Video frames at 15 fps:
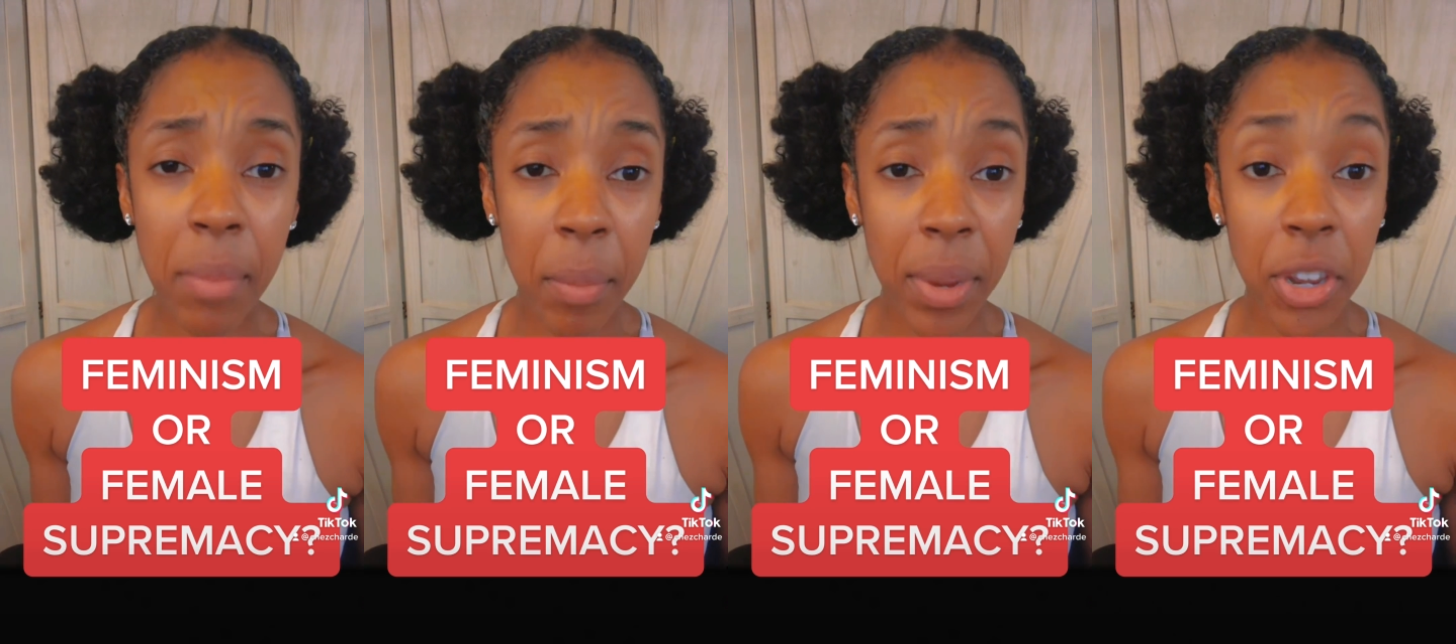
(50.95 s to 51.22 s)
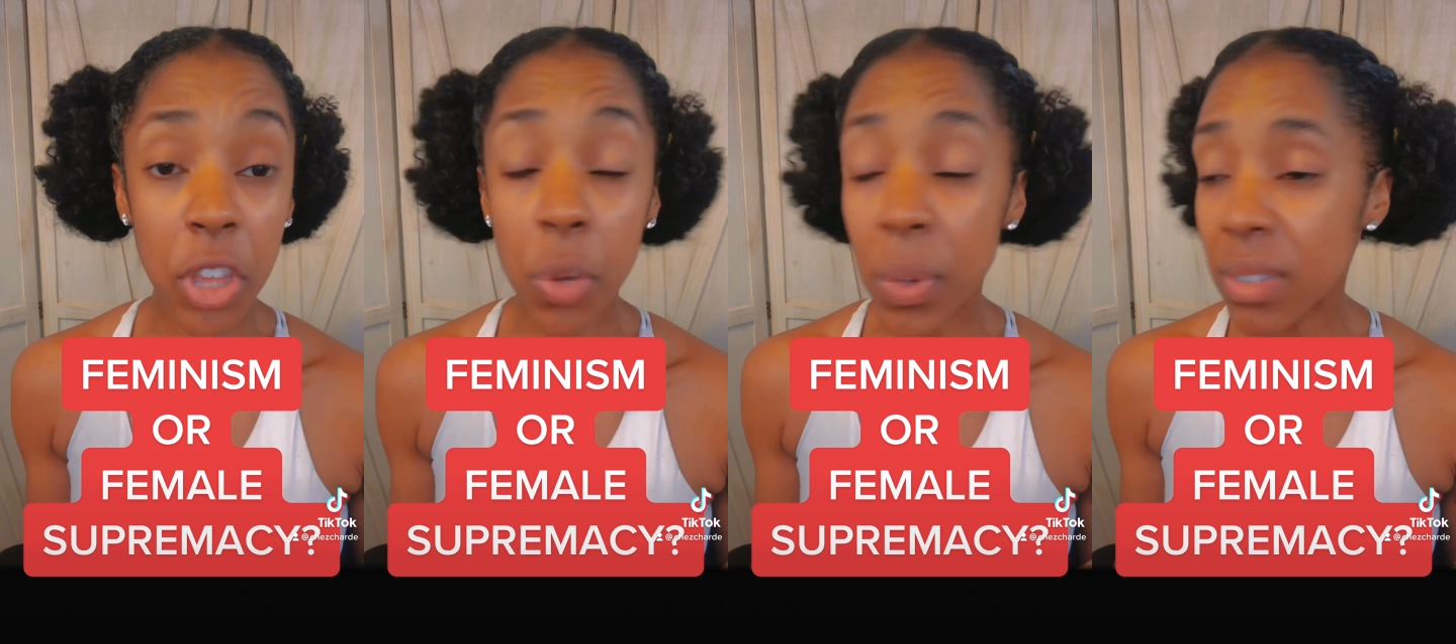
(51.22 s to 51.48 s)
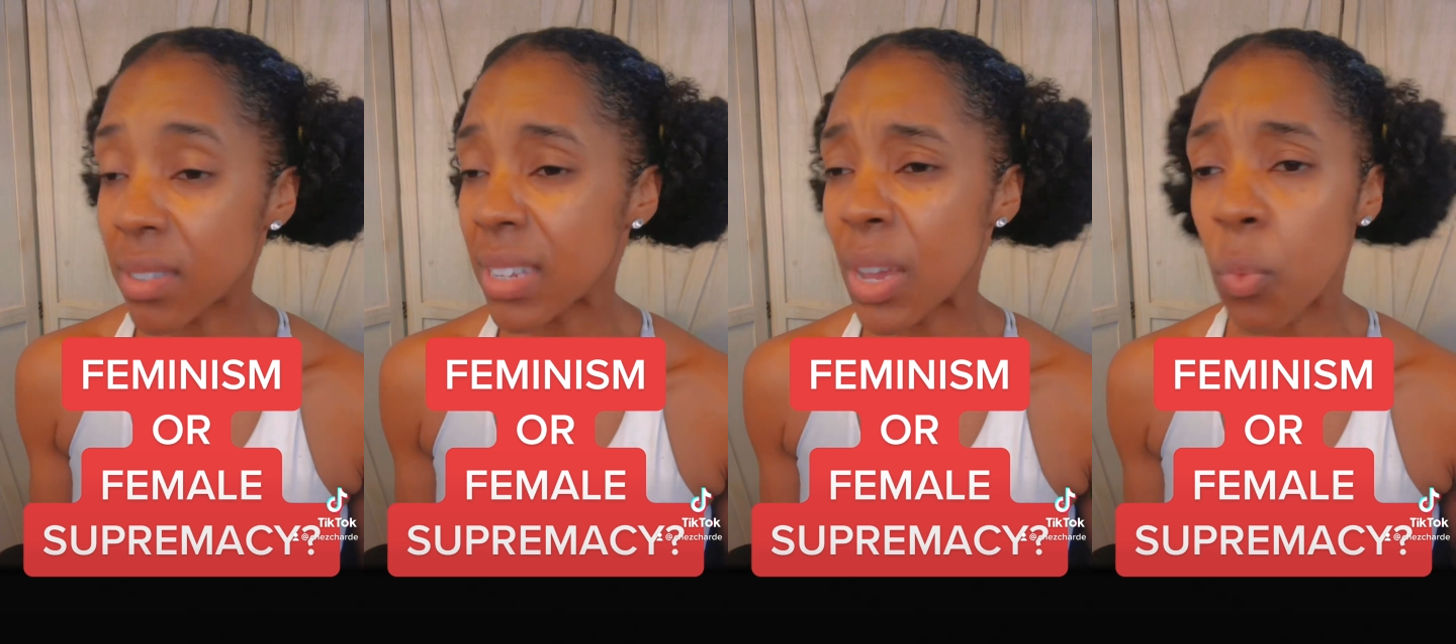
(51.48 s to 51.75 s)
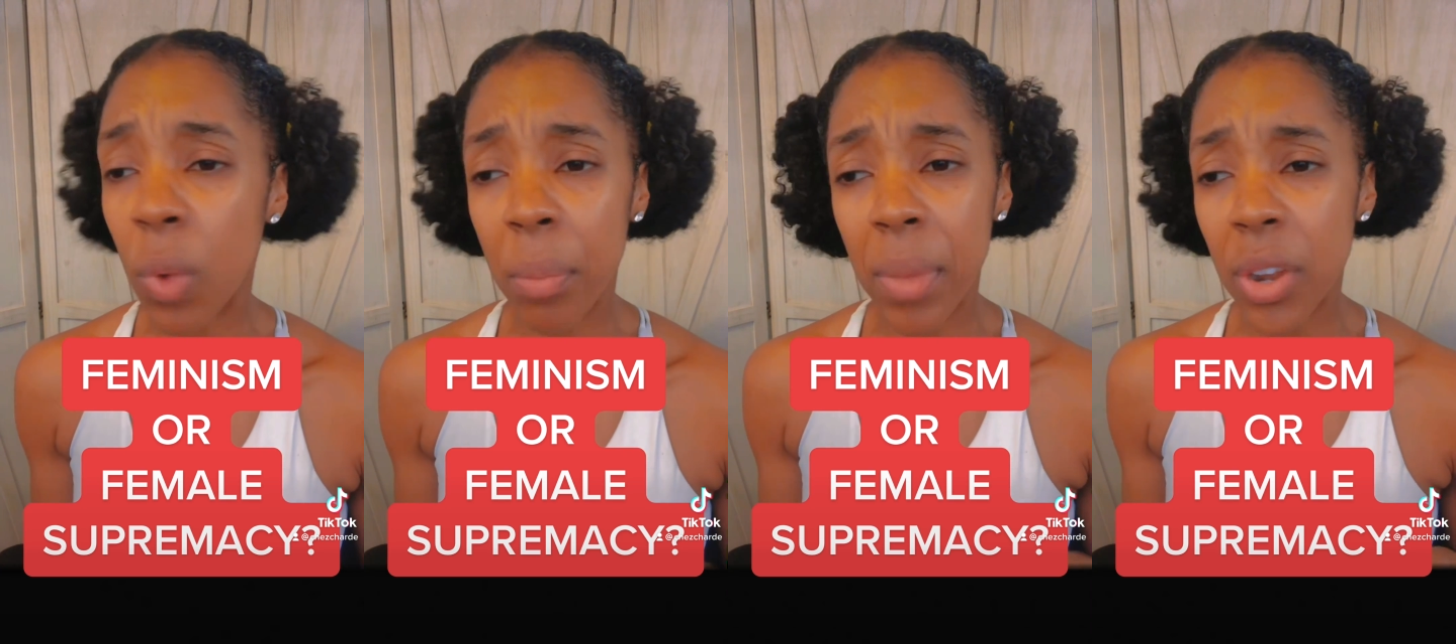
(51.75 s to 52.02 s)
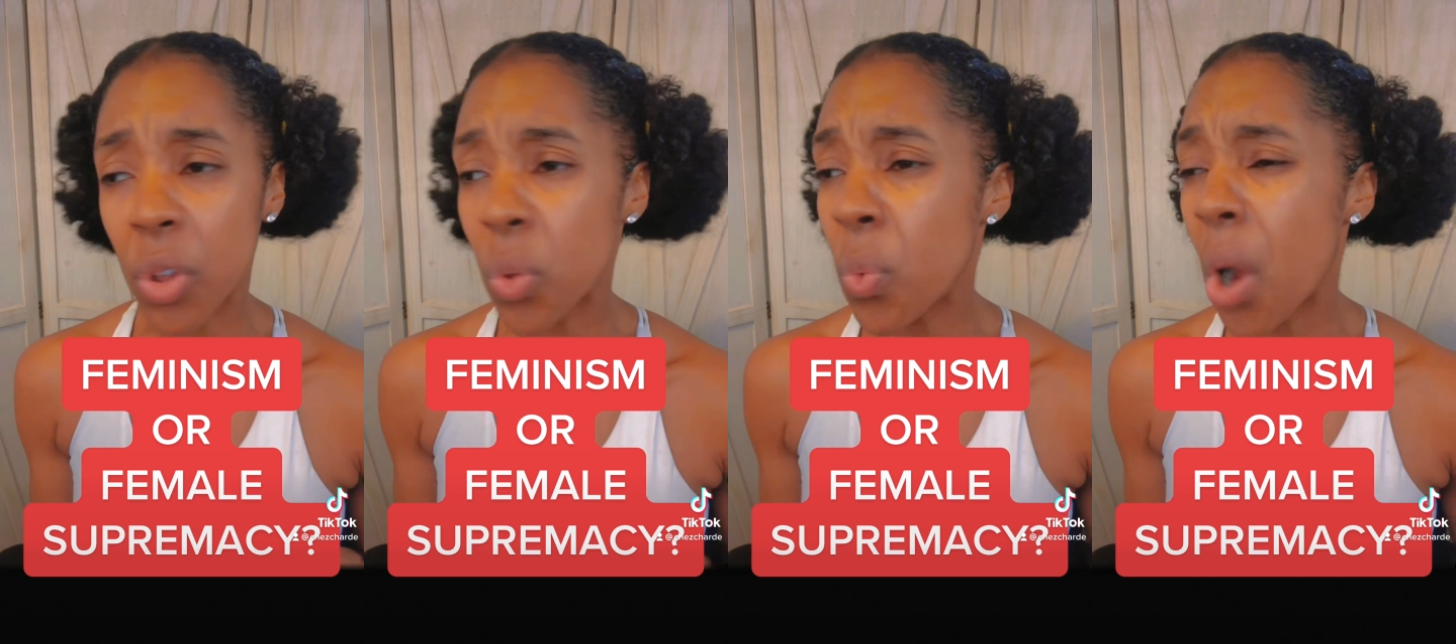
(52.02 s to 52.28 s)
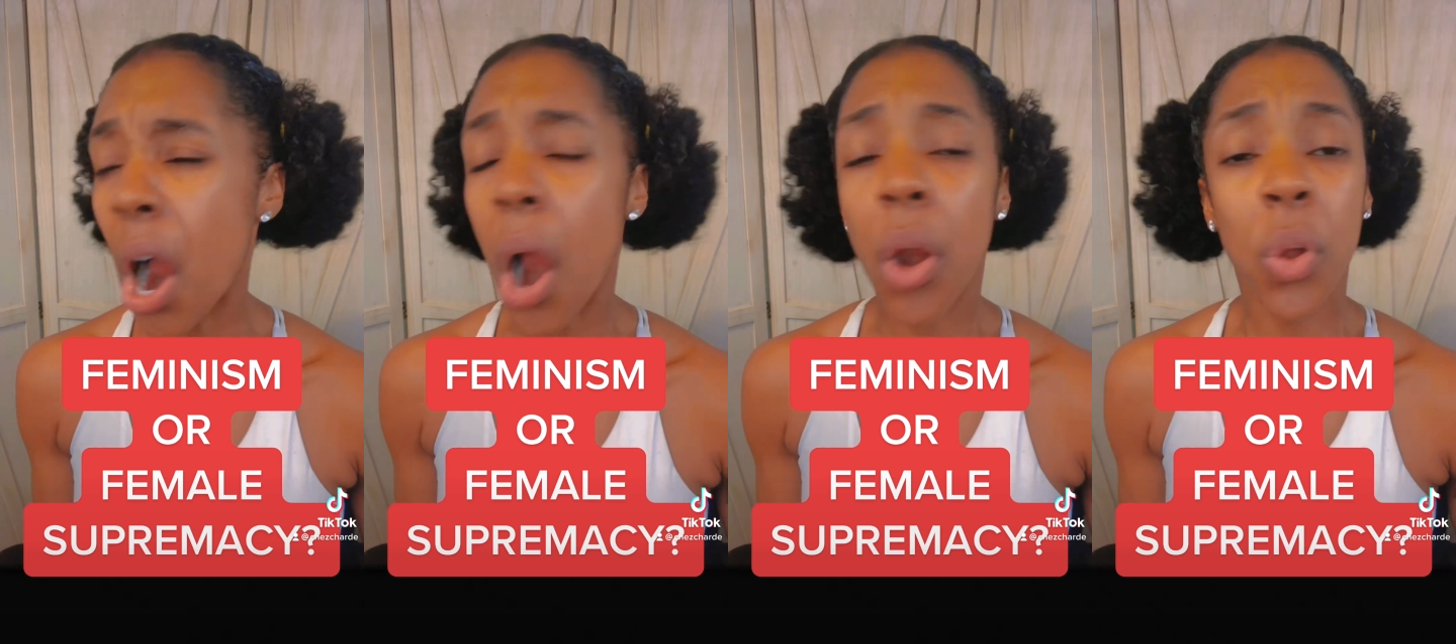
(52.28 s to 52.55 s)
I mean, you will see women
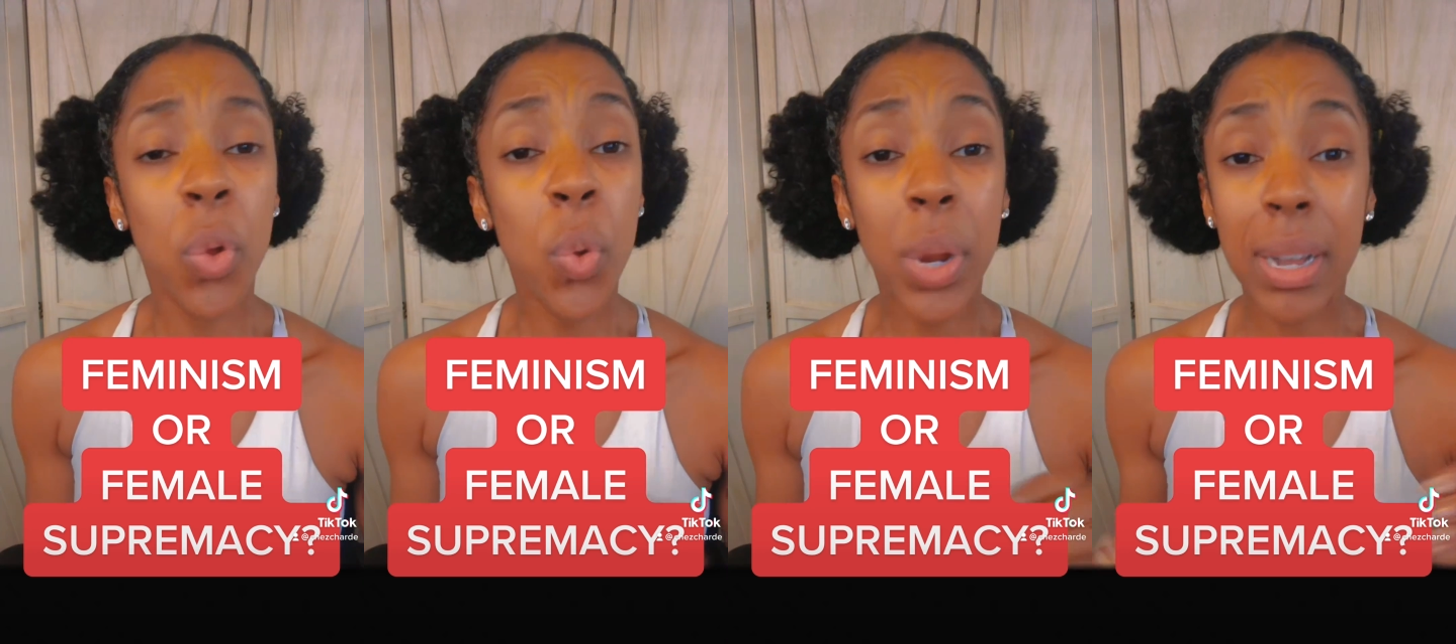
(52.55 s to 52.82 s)
who